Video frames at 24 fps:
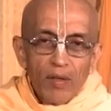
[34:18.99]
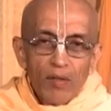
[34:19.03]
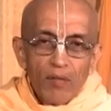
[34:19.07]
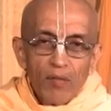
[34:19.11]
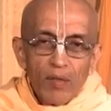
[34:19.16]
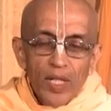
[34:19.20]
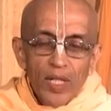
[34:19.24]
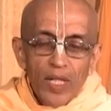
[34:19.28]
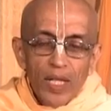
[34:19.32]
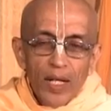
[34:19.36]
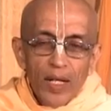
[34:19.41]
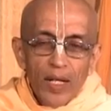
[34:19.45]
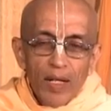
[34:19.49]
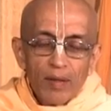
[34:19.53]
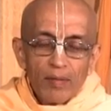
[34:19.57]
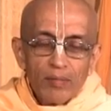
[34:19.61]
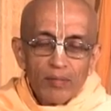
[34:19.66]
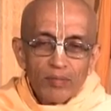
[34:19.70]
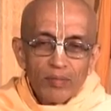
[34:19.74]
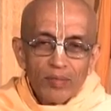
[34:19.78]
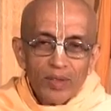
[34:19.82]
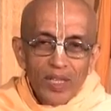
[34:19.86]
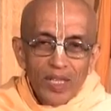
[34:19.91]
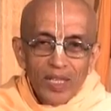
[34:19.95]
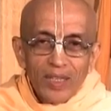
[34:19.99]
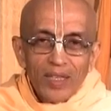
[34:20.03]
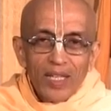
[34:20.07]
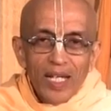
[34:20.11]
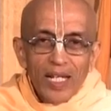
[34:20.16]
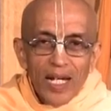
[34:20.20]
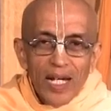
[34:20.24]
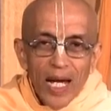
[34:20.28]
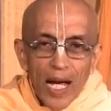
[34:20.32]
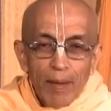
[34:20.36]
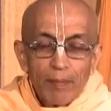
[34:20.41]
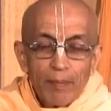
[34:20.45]
we are
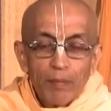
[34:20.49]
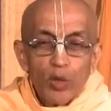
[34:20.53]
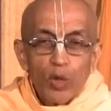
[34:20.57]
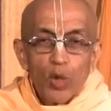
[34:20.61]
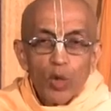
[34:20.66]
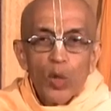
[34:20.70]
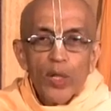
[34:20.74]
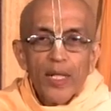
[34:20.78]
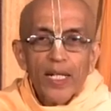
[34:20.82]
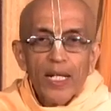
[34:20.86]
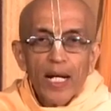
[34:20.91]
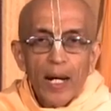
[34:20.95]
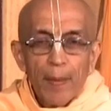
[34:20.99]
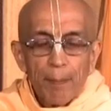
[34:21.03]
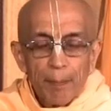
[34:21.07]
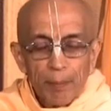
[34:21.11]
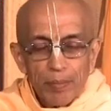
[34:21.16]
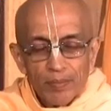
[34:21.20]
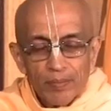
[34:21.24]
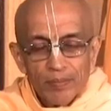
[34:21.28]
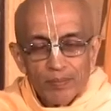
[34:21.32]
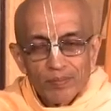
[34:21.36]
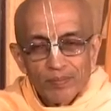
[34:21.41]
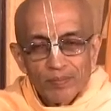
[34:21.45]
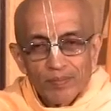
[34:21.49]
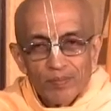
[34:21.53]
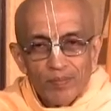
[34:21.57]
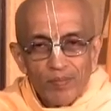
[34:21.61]
thinking, I'm growing up.